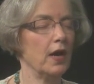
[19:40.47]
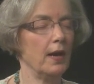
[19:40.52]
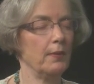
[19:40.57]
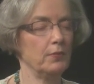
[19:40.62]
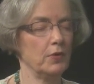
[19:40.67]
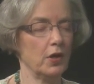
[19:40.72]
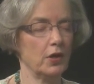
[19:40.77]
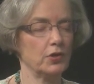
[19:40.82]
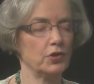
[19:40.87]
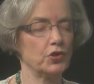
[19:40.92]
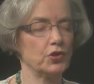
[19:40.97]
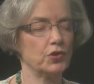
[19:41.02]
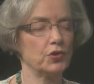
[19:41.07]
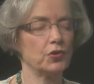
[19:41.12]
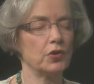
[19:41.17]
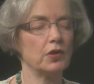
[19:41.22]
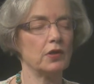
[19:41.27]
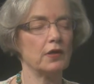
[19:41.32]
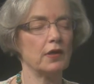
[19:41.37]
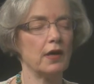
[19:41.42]
I'm not
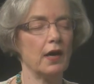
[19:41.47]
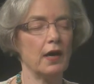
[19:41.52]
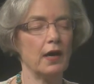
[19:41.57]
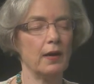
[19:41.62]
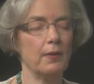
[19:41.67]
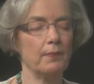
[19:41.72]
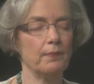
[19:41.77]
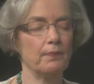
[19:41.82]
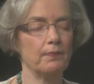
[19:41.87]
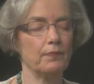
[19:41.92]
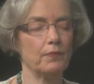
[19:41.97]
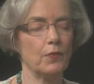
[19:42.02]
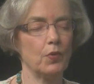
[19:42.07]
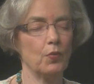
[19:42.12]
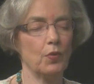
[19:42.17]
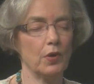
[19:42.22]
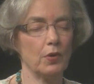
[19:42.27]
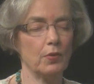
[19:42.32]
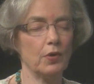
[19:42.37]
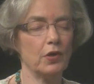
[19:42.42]
sure um,
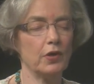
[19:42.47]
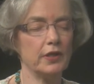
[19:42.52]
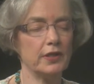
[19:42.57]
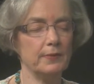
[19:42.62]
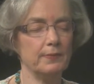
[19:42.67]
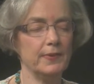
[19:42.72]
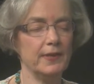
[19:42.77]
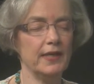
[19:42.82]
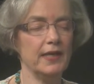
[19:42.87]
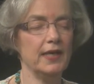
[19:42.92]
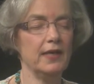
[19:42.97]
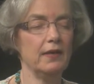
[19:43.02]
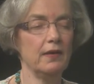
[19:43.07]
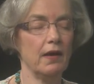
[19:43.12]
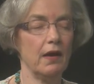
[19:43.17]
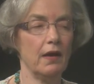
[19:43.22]
where we're going to be,